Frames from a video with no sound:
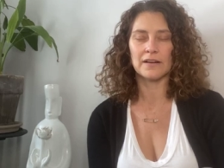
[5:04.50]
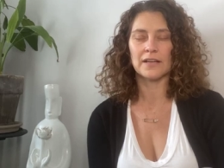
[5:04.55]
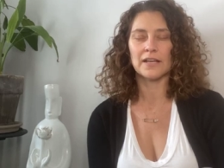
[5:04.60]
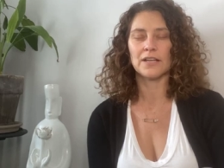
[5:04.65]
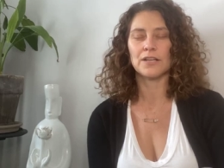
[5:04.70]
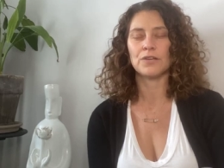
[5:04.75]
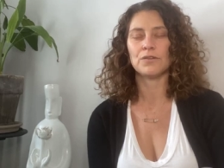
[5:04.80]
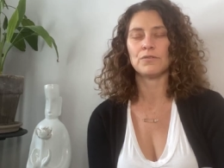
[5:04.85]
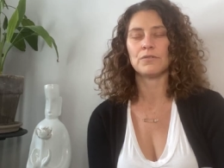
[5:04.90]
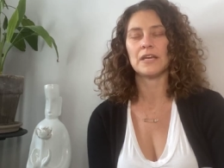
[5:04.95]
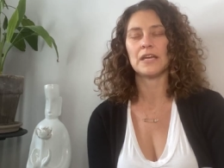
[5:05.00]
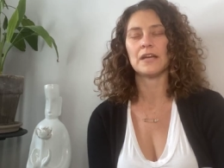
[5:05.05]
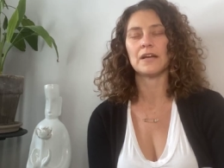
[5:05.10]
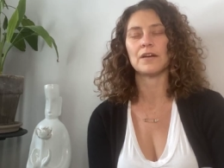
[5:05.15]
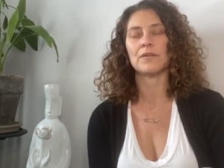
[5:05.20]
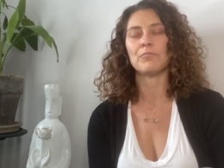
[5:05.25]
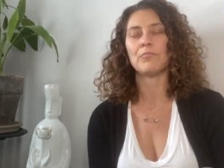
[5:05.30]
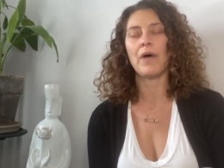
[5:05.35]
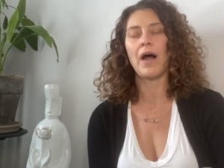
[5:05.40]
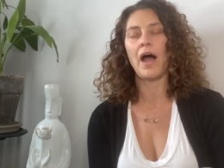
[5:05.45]
Can you hear
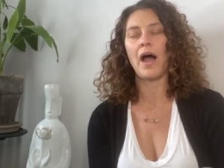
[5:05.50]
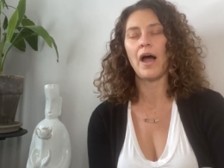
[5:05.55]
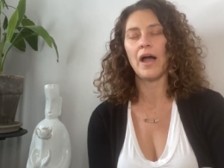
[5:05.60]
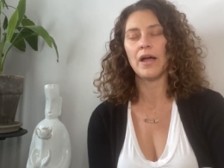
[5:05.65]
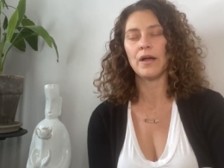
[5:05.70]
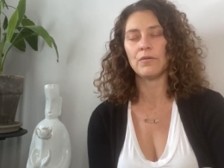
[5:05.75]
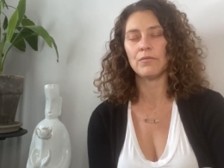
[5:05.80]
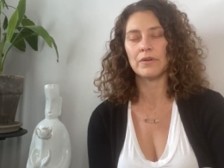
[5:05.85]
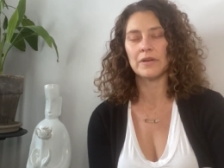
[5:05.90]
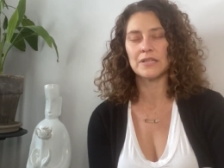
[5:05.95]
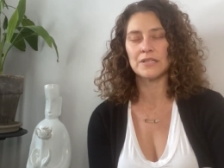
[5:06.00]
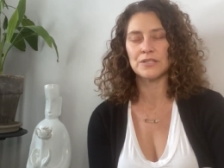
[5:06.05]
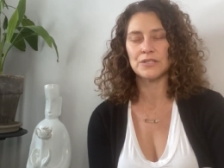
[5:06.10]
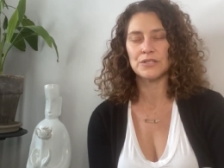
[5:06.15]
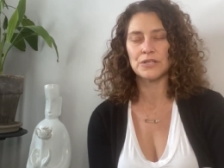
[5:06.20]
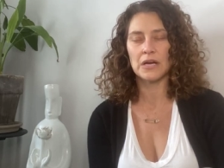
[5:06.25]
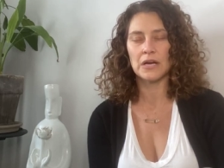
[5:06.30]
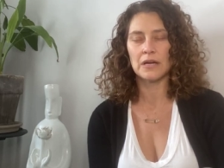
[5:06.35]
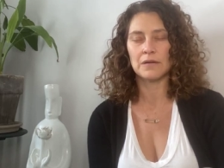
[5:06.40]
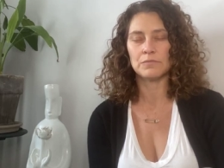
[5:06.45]
my wind
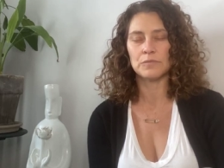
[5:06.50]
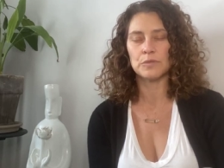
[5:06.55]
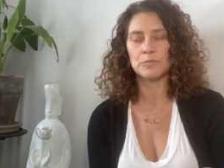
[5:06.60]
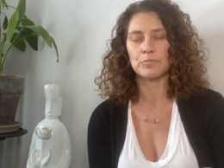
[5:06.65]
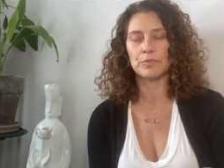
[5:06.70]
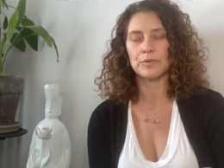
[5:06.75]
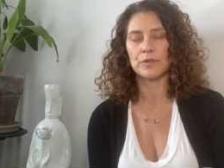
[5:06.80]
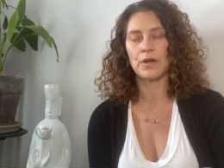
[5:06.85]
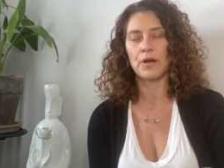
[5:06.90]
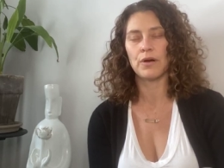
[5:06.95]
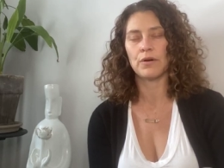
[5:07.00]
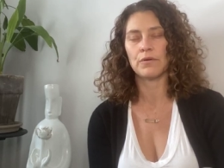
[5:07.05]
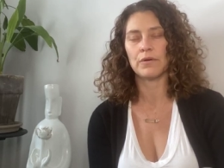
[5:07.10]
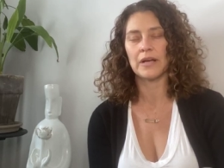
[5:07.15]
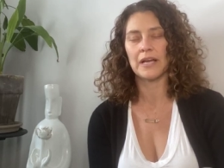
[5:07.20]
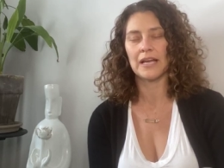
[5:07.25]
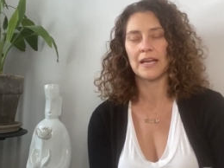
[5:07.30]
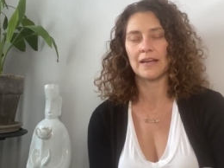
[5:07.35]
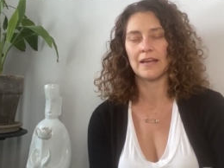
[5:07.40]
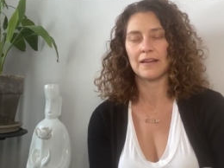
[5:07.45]
chimes
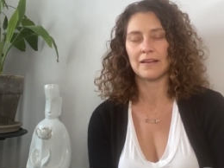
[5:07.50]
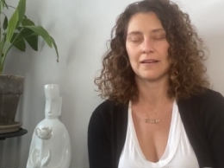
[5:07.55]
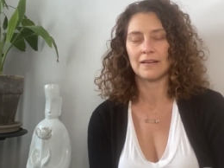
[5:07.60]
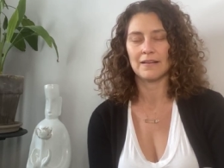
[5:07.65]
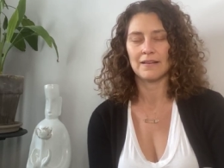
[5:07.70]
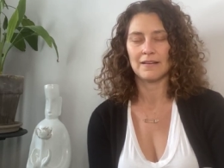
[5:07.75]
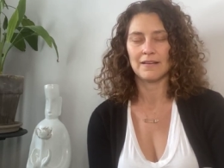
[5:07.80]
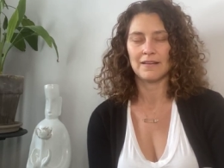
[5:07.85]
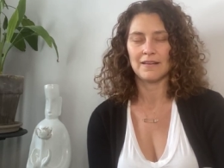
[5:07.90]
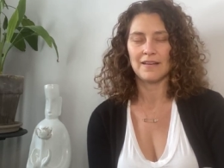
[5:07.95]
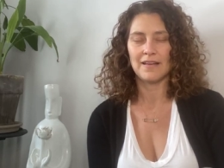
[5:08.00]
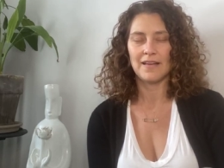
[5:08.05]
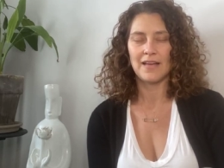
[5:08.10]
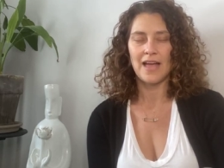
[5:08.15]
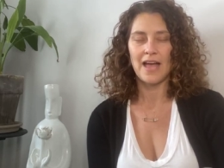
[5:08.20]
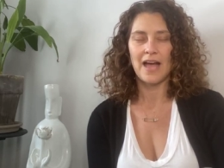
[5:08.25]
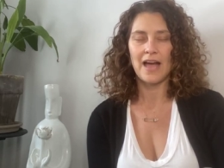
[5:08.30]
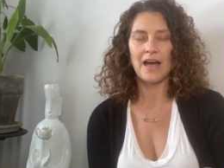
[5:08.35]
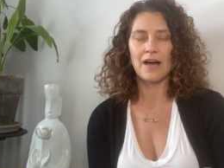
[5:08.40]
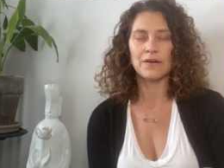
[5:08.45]
blowing
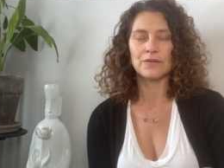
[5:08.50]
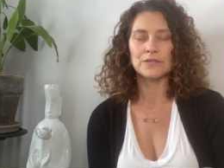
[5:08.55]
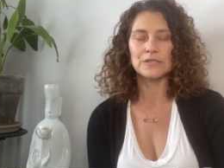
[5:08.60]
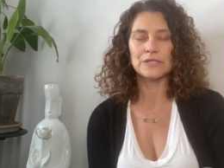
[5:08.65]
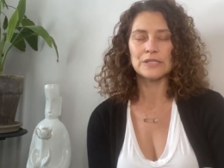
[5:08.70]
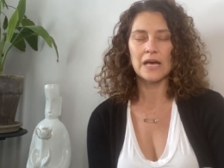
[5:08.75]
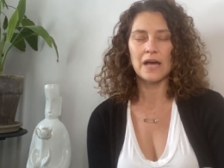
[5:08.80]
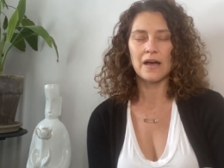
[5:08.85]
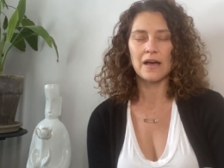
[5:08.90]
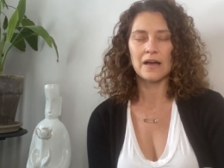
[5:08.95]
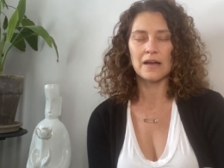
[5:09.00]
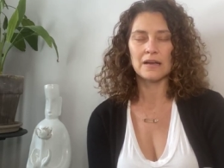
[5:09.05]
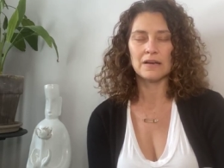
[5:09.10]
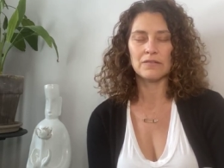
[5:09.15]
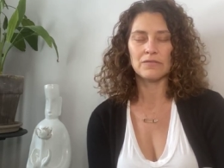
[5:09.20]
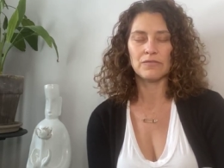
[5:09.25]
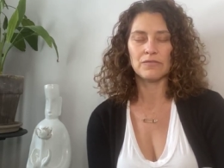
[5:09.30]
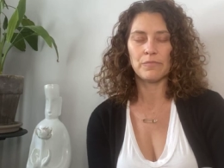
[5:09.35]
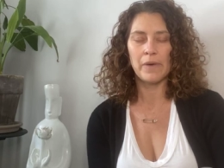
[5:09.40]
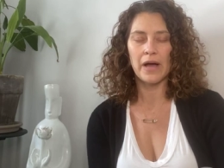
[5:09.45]
outside
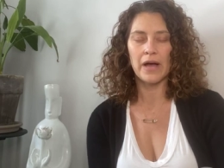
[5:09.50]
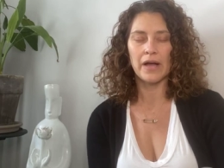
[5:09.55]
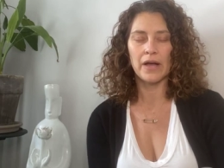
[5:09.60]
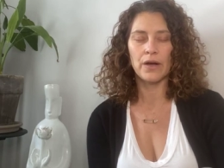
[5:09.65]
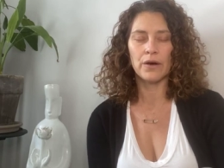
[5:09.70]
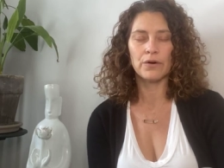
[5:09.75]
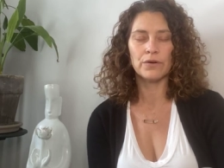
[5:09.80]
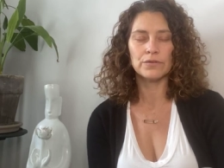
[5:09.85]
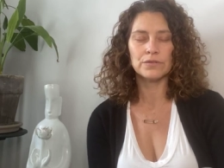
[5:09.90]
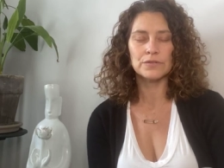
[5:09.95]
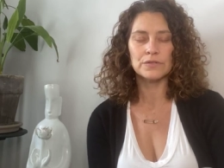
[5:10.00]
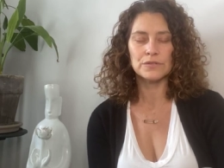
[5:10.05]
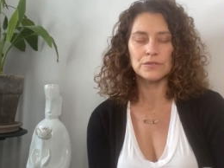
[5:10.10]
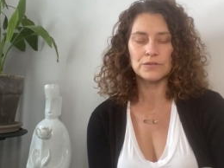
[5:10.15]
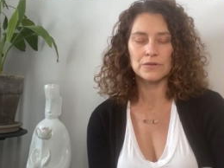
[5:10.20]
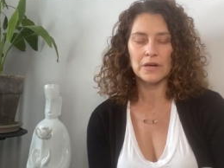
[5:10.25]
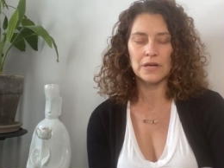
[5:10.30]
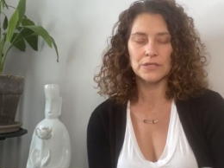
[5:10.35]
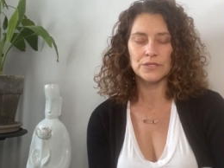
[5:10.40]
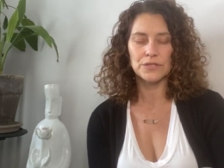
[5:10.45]
of my own
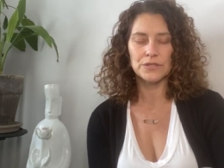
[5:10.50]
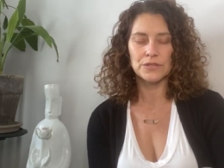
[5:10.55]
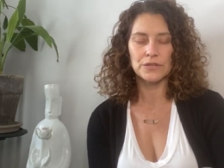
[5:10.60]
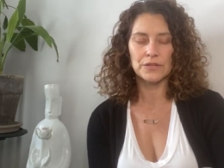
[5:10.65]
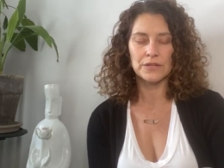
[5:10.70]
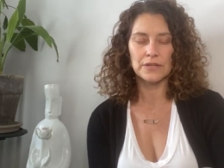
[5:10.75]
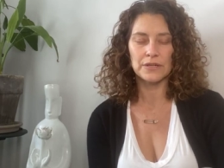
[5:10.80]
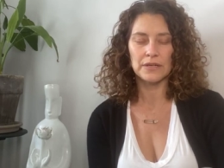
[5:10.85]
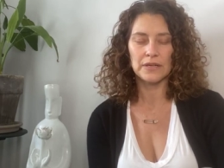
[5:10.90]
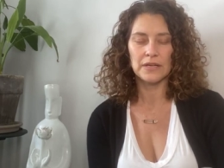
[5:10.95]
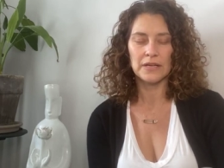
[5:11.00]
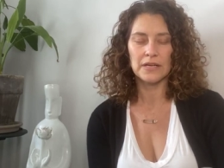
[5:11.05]
structure?